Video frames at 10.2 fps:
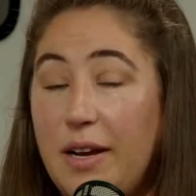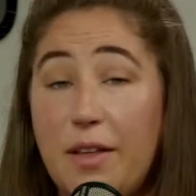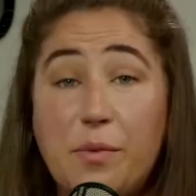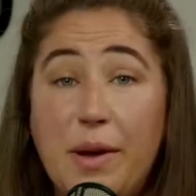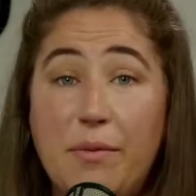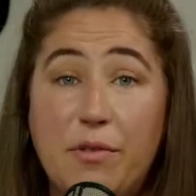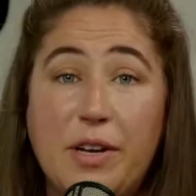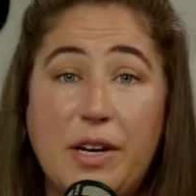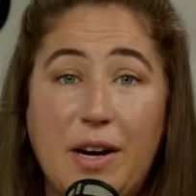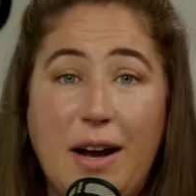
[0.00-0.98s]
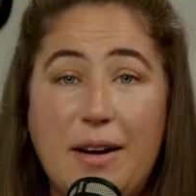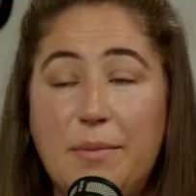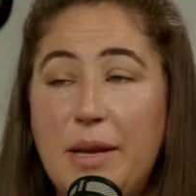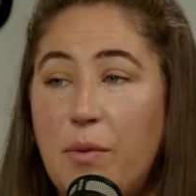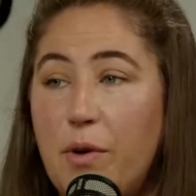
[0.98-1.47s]
Either way, we'll figure out how to
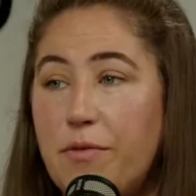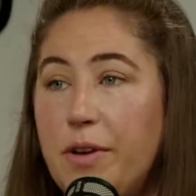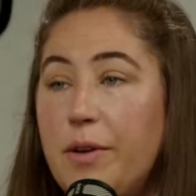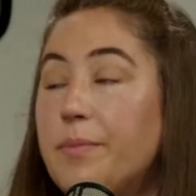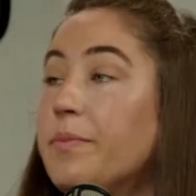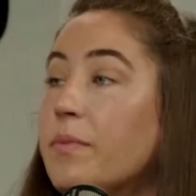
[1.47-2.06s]
make it work for you.